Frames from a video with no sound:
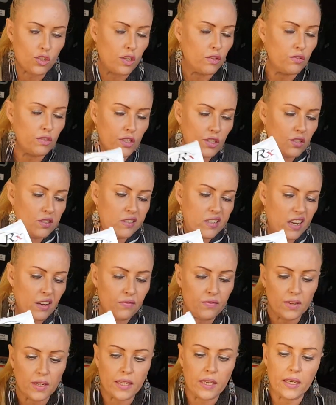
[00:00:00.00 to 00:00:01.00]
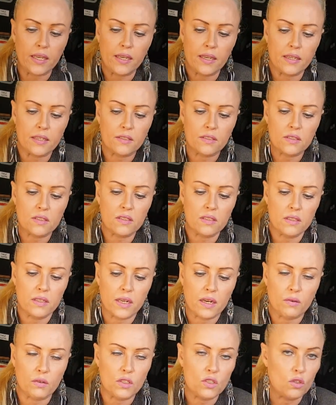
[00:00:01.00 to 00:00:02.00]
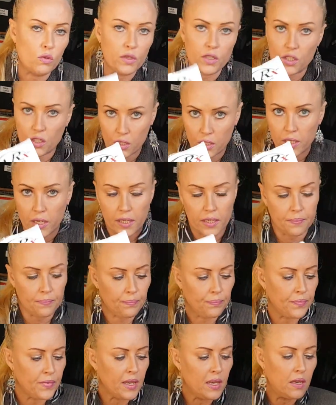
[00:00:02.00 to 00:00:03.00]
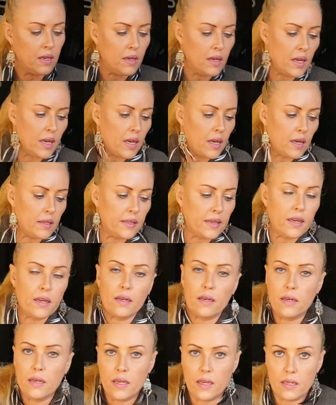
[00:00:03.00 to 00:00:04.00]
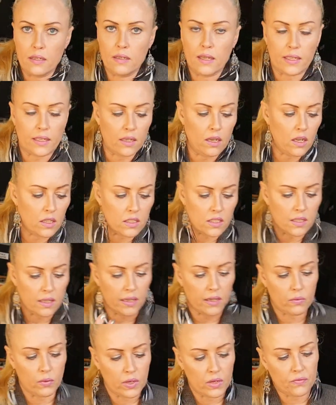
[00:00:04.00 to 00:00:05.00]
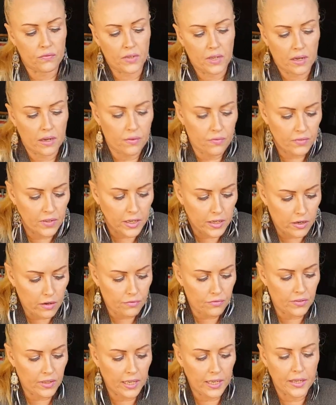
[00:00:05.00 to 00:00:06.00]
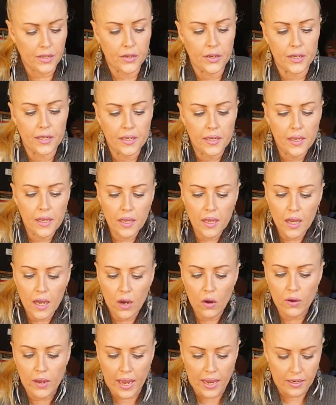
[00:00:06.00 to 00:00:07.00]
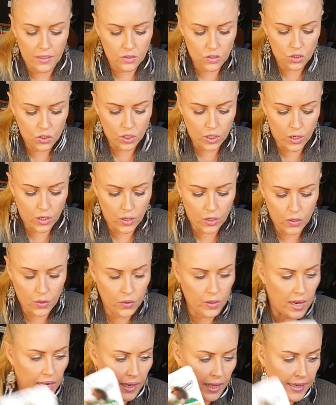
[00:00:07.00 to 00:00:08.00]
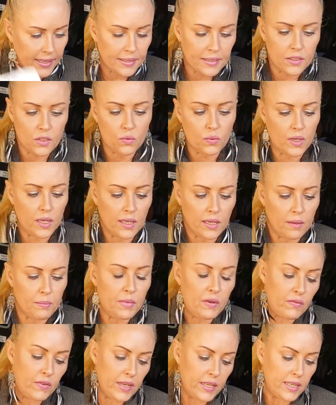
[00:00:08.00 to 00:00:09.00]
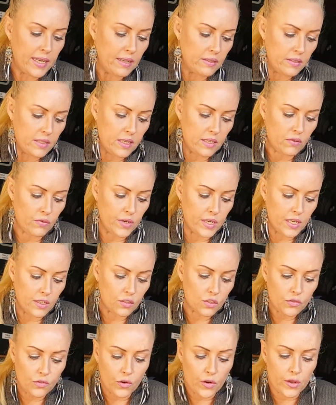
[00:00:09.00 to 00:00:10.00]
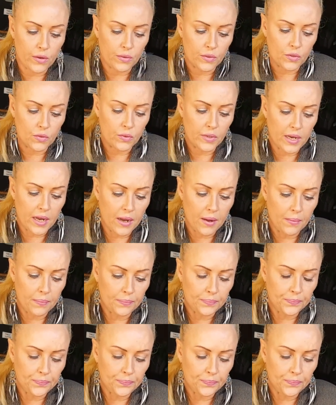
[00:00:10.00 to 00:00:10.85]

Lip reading: So this definitely is, you know, it's always good. They're gonna need like lots of liquid if they're not feeling good. Okay, so I like this one. Let me read out the ingredients for you as well.